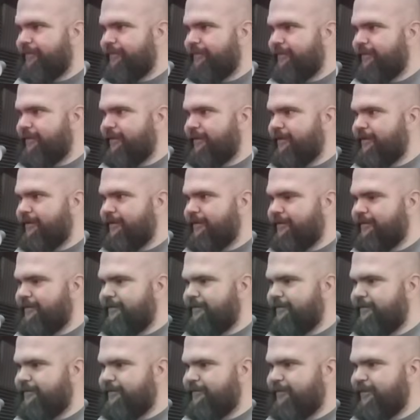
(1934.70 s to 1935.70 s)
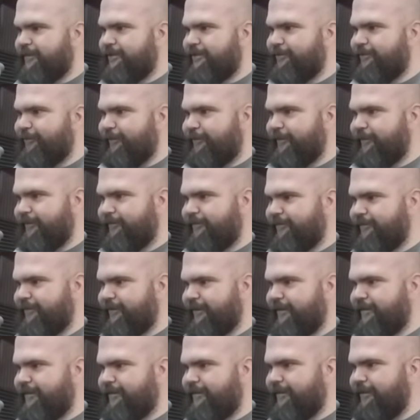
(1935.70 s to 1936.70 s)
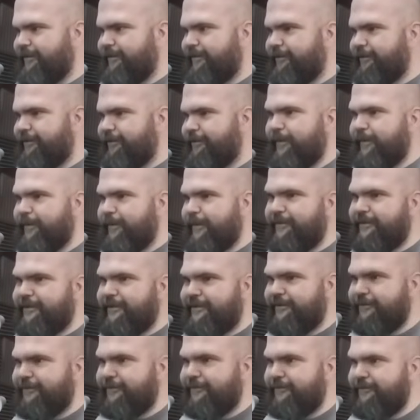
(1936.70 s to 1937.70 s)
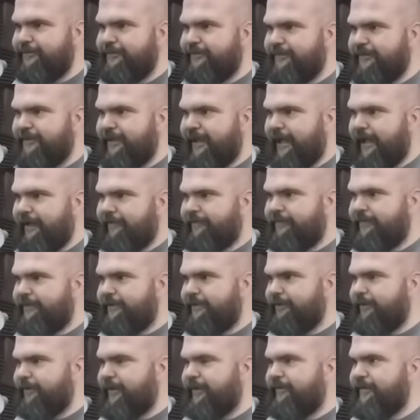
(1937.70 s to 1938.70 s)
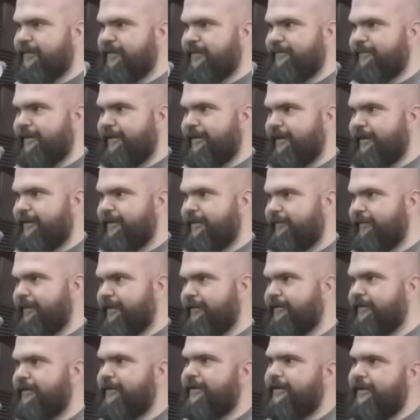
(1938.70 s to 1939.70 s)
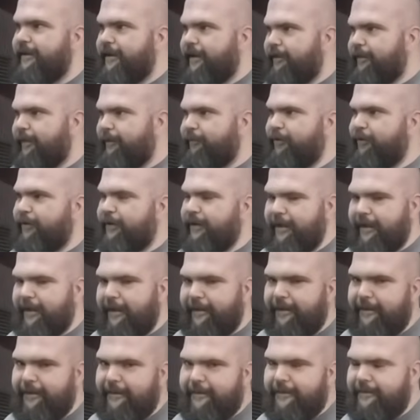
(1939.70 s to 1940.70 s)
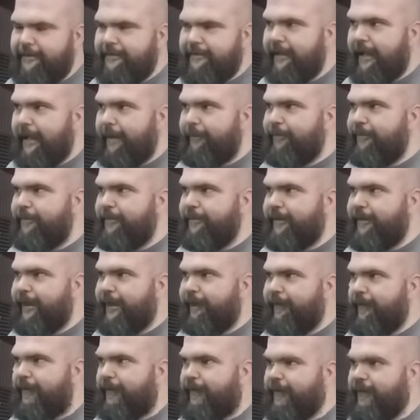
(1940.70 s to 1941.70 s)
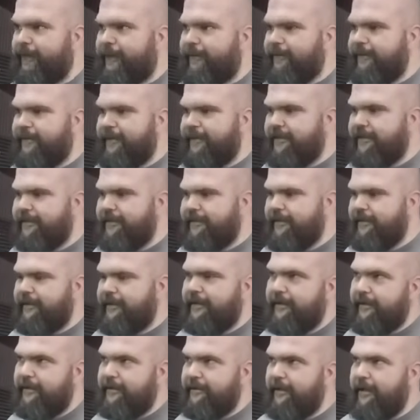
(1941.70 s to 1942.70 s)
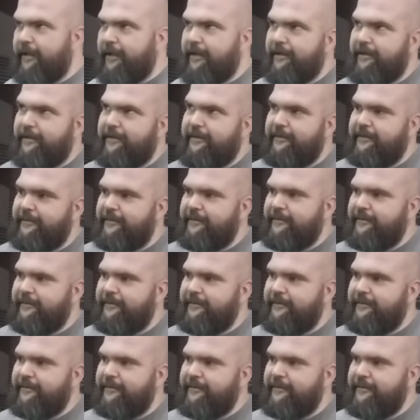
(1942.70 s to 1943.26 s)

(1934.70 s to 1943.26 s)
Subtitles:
But you won't be able to do that. You'll be able to sleep at night in a bed. And I'm gonna, I'm probably not gonna unlock